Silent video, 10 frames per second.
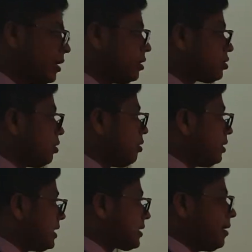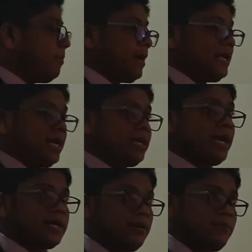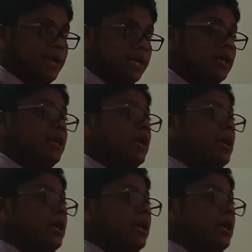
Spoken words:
So this company, Eldan company,